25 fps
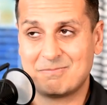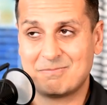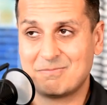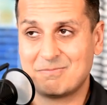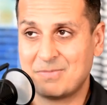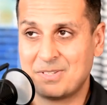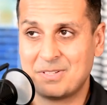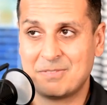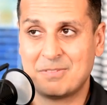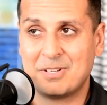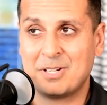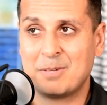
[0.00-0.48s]

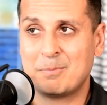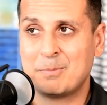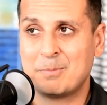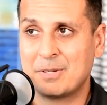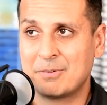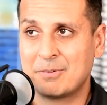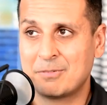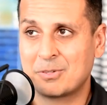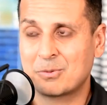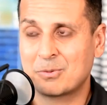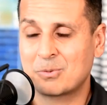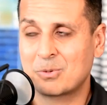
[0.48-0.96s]
in a very
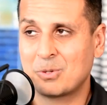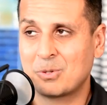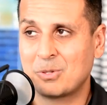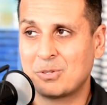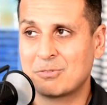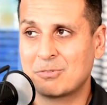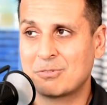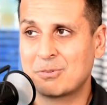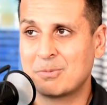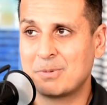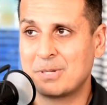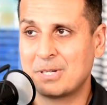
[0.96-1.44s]
pivotal role
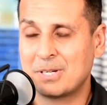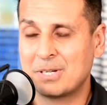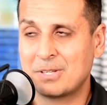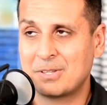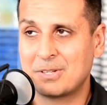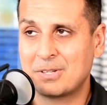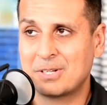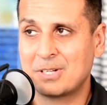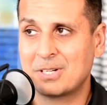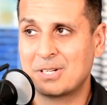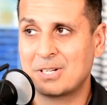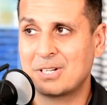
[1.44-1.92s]
from
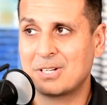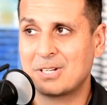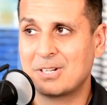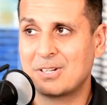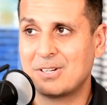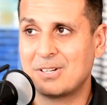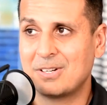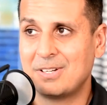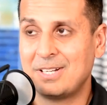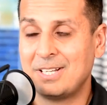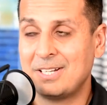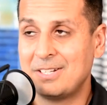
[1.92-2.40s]
another
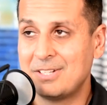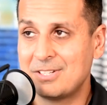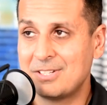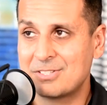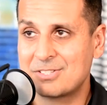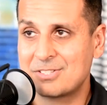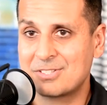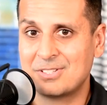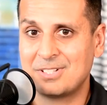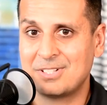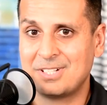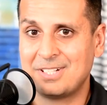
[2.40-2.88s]

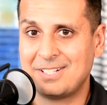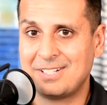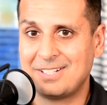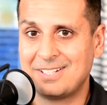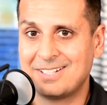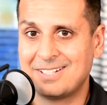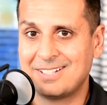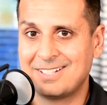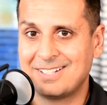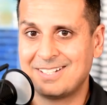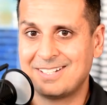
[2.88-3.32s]
industry,